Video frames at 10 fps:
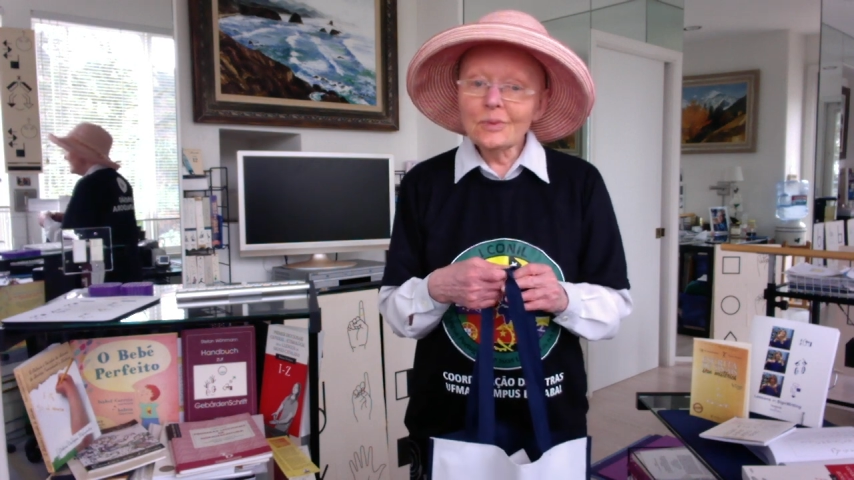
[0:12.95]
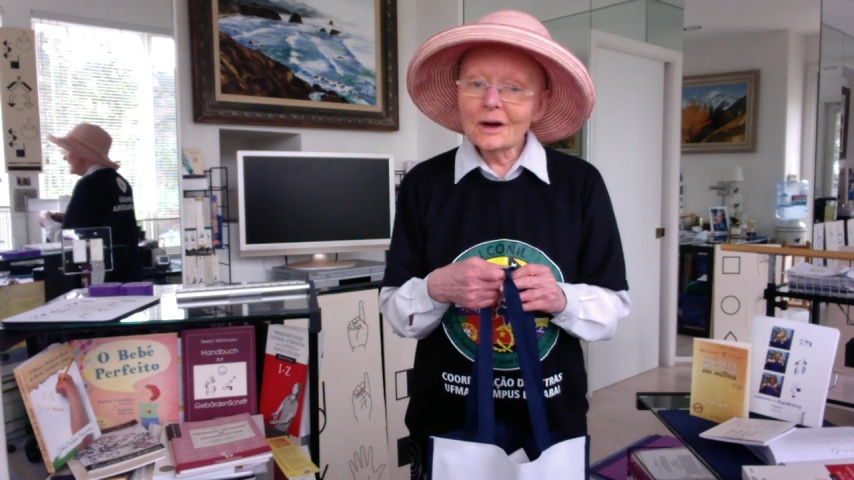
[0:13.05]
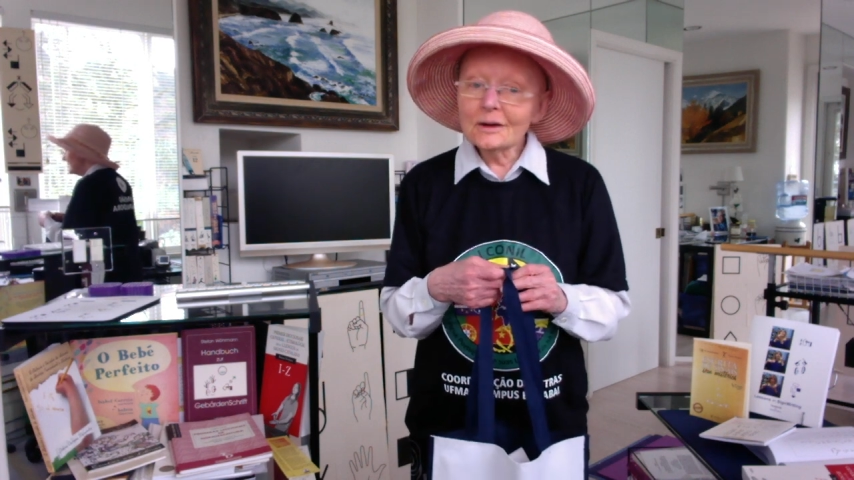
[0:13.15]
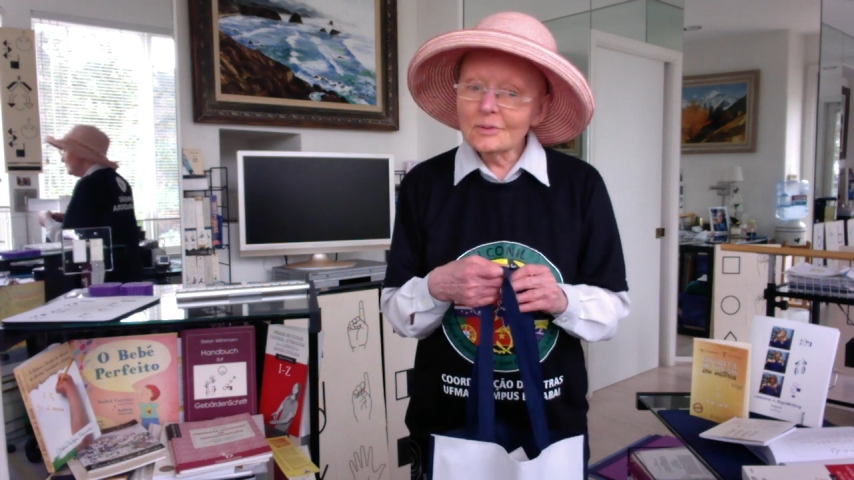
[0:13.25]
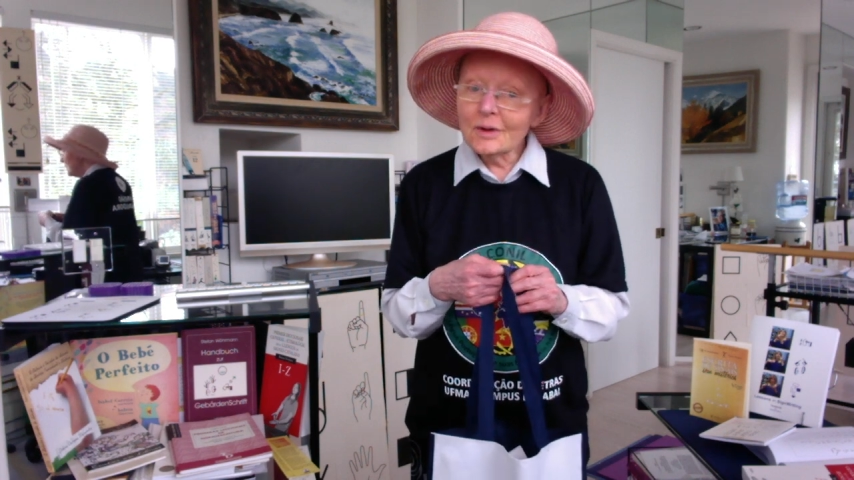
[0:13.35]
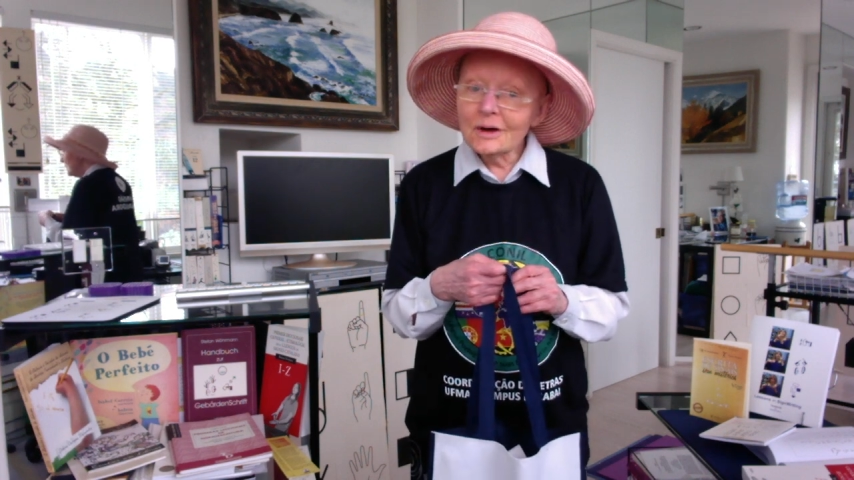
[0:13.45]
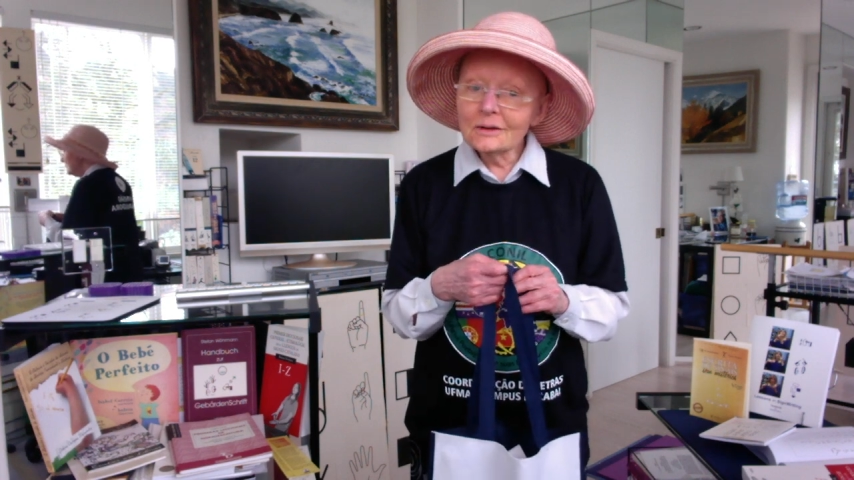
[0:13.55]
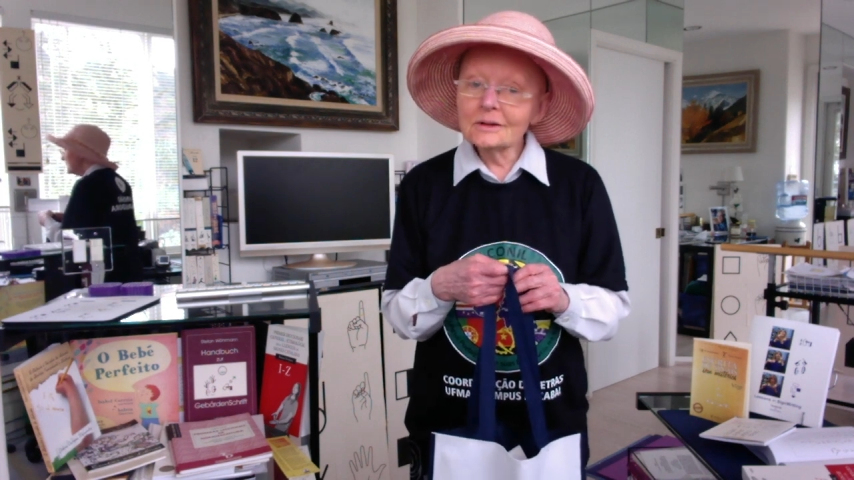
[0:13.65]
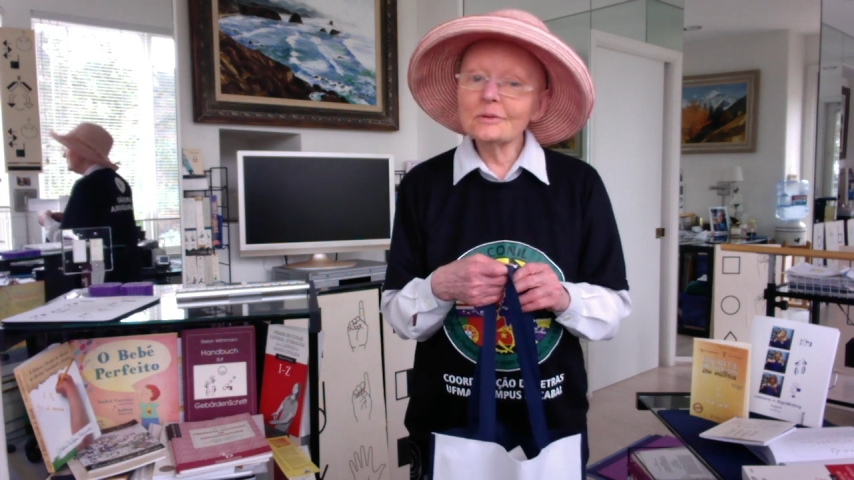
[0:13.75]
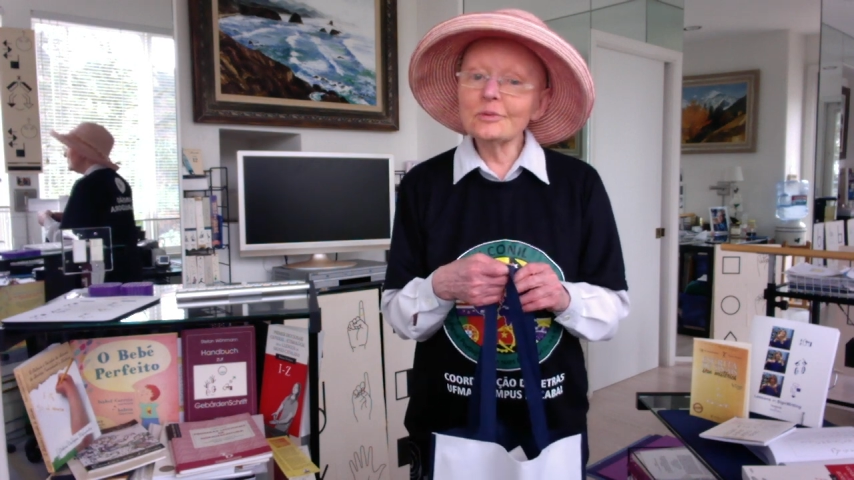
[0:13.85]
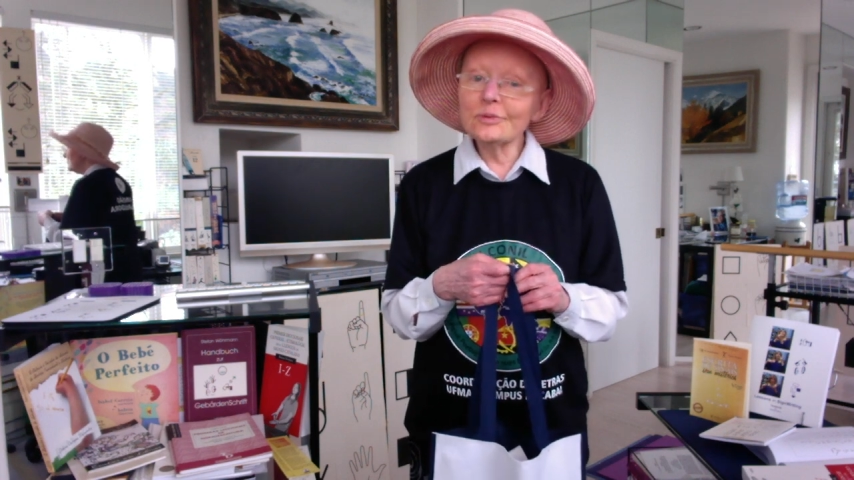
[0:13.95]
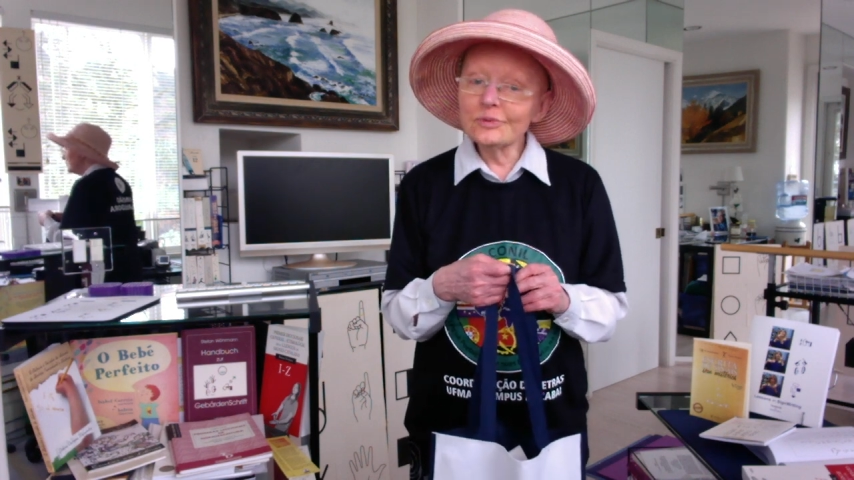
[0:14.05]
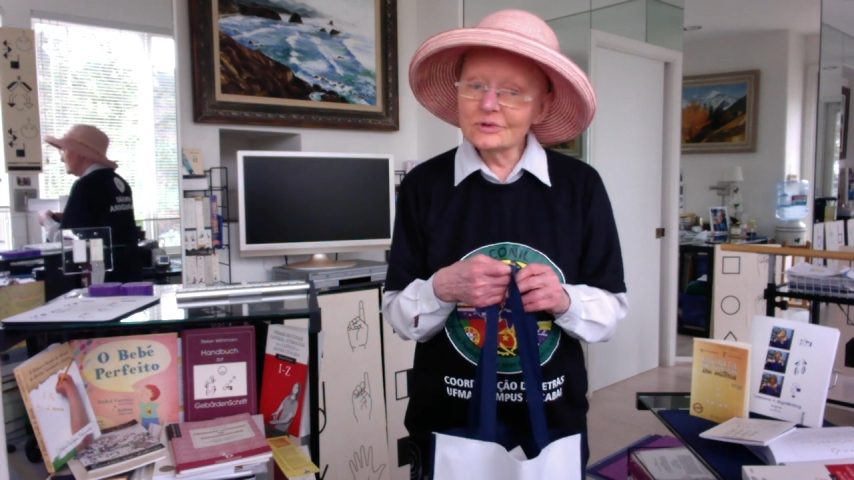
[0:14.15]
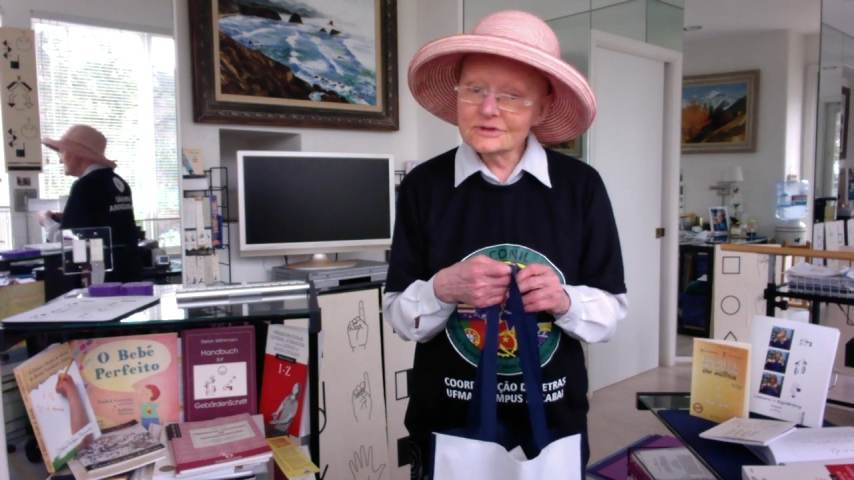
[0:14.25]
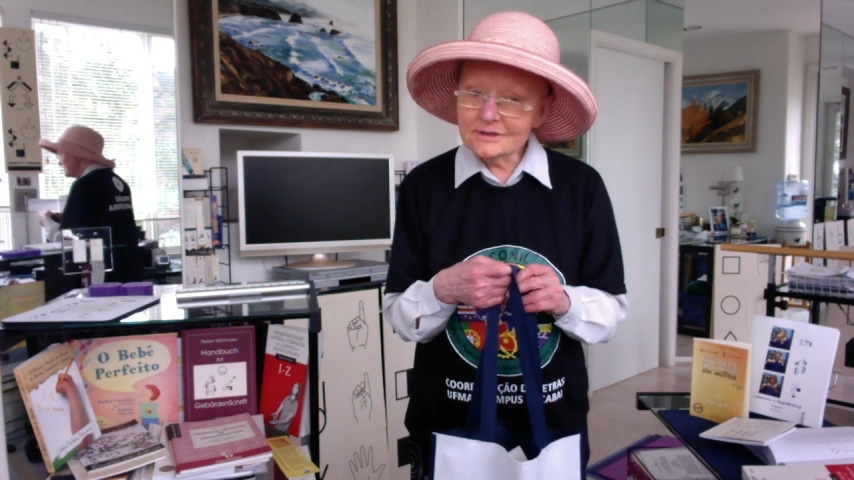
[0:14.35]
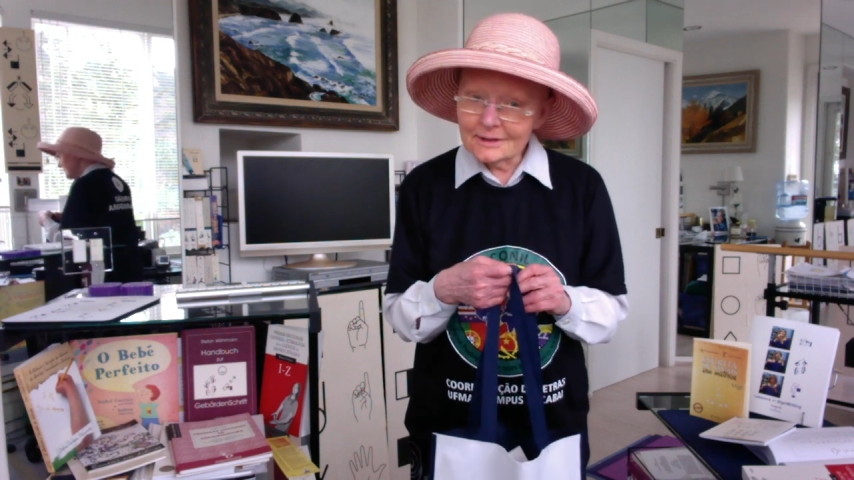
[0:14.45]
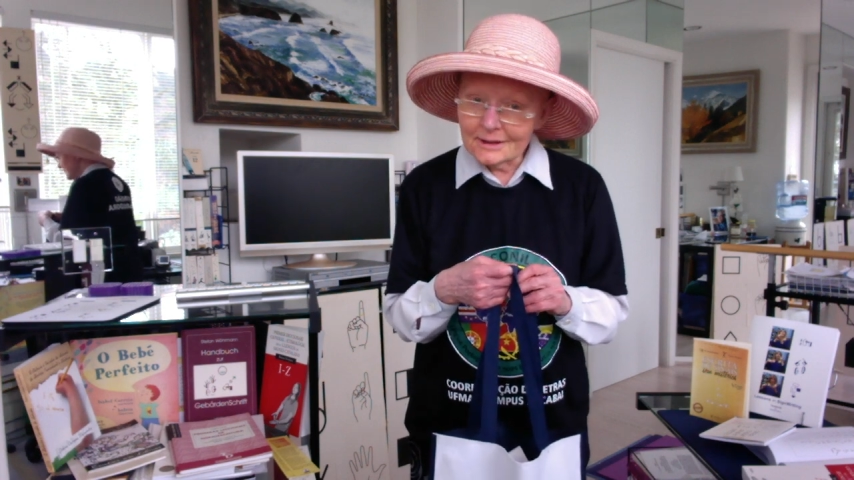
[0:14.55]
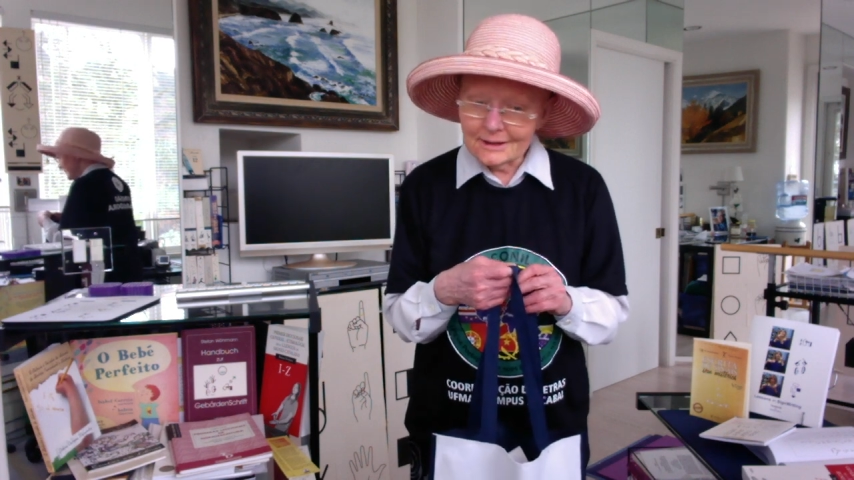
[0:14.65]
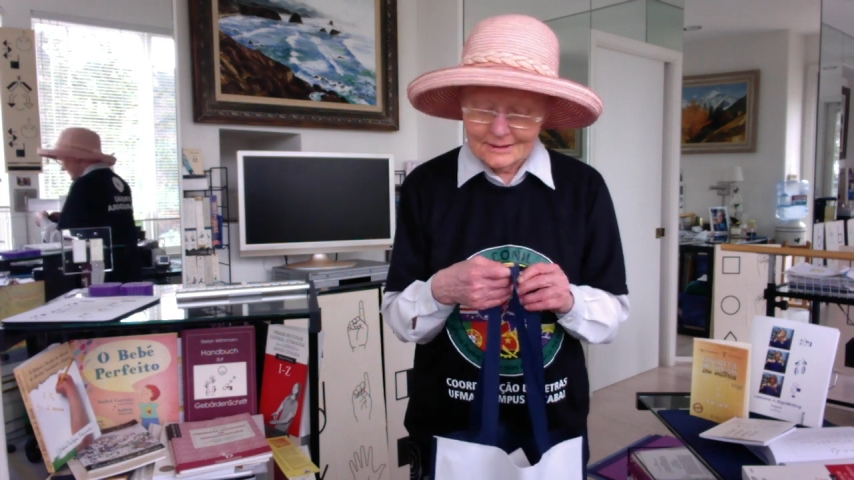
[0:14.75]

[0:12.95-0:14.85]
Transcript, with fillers: Bacabal, Brazil.